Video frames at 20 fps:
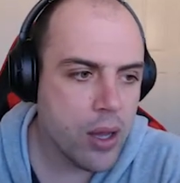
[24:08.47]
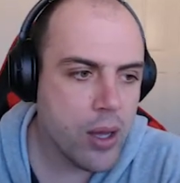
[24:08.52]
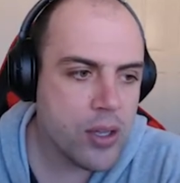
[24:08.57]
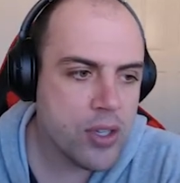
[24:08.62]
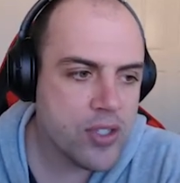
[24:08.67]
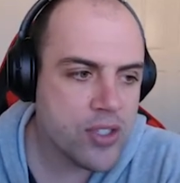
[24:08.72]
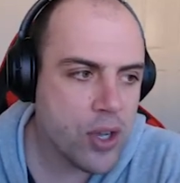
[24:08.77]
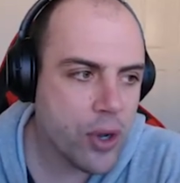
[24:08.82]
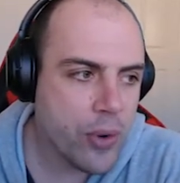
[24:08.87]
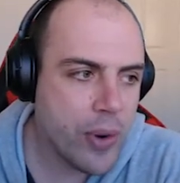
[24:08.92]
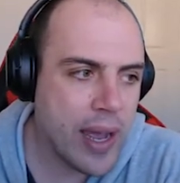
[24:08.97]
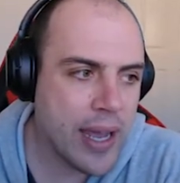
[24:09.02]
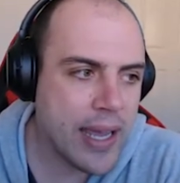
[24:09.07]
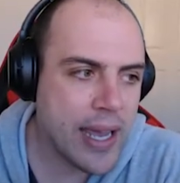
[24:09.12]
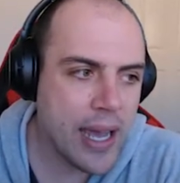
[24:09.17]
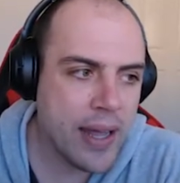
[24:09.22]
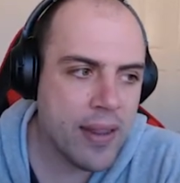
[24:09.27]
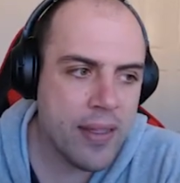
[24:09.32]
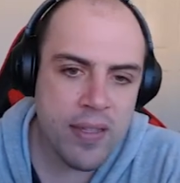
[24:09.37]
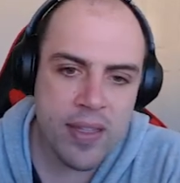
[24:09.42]
So
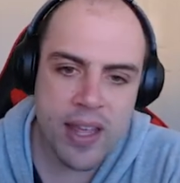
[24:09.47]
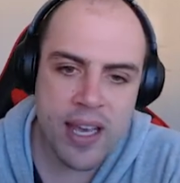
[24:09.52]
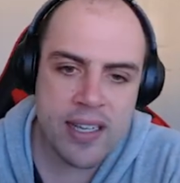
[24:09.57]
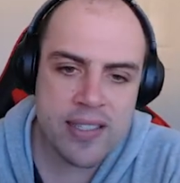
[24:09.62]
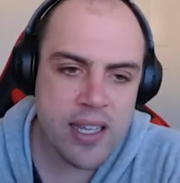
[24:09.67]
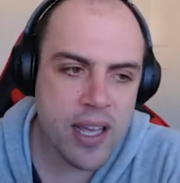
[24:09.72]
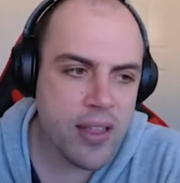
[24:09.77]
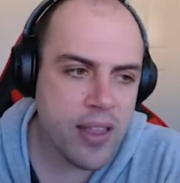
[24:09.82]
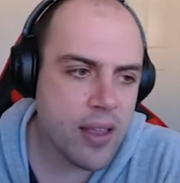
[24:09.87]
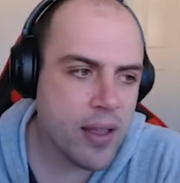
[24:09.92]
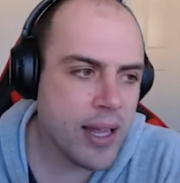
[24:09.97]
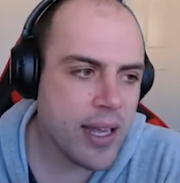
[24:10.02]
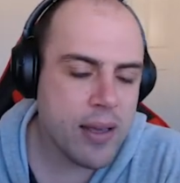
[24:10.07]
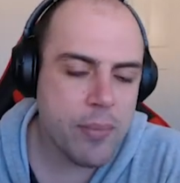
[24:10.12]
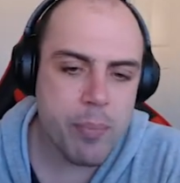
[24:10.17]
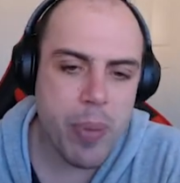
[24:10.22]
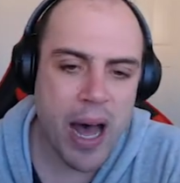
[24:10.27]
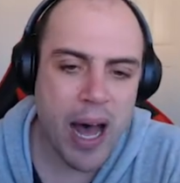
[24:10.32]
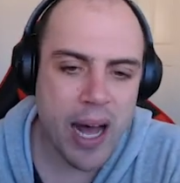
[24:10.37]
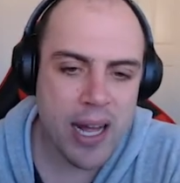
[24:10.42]
again, these are
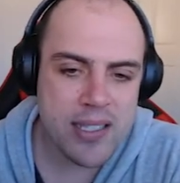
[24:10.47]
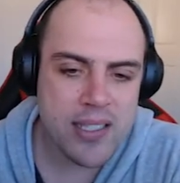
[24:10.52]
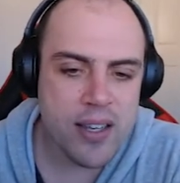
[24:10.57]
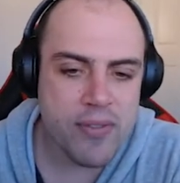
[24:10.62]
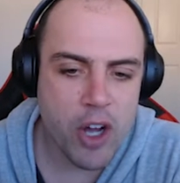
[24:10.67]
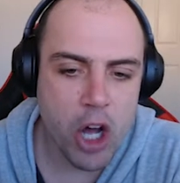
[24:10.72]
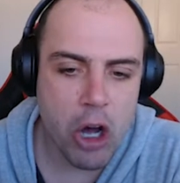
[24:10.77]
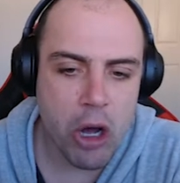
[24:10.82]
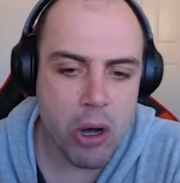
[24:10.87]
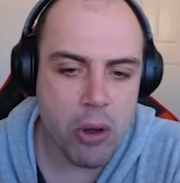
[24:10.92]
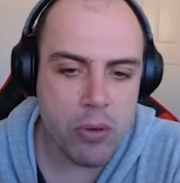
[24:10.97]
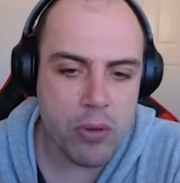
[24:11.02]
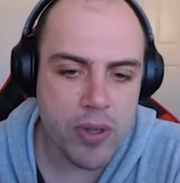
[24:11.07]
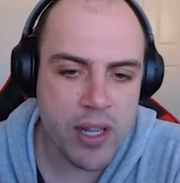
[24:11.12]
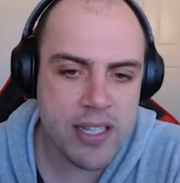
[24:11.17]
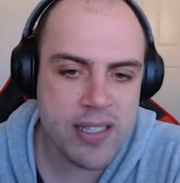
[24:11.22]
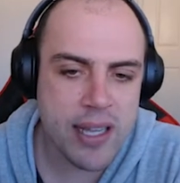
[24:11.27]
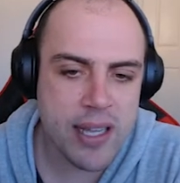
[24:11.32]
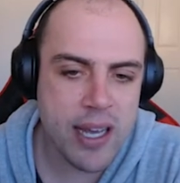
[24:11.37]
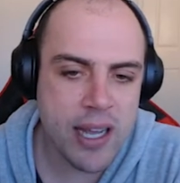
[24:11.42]
like parts of a whole.
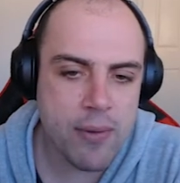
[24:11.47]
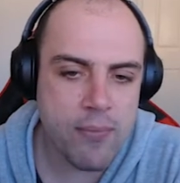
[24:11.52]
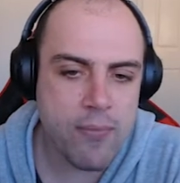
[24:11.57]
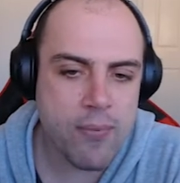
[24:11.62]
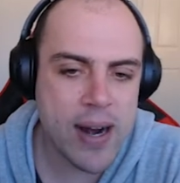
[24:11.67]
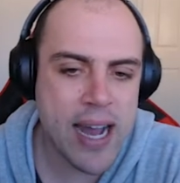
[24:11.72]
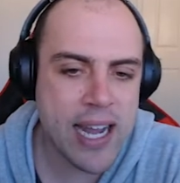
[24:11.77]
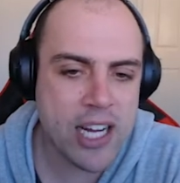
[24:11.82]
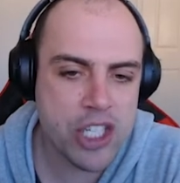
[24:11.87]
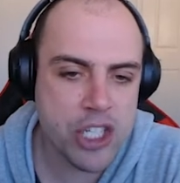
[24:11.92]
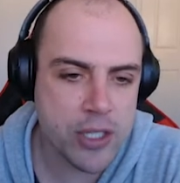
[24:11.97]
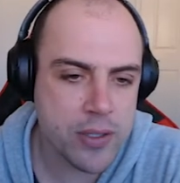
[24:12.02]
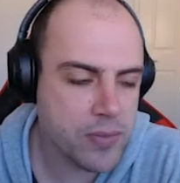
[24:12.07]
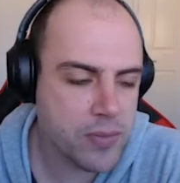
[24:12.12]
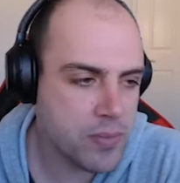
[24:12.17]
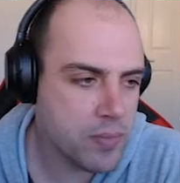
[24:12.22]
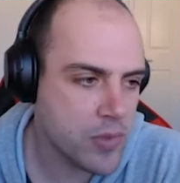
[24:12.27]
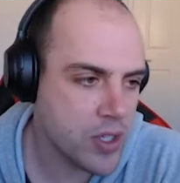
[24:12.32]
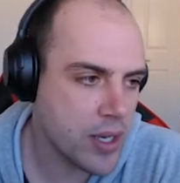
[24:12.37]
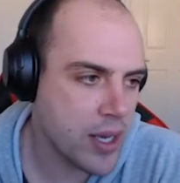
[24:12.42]
These are like a fraction,
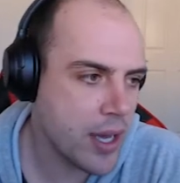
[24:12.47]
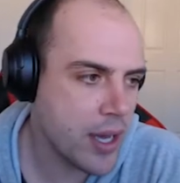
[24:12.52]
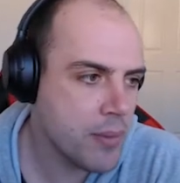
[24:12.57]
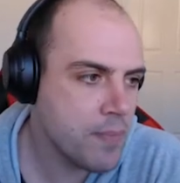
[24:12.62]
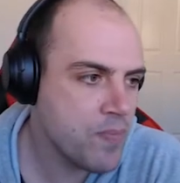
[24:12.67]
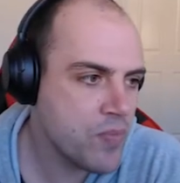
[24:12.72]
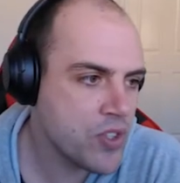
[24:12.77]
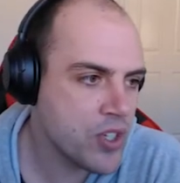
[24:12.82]
okay?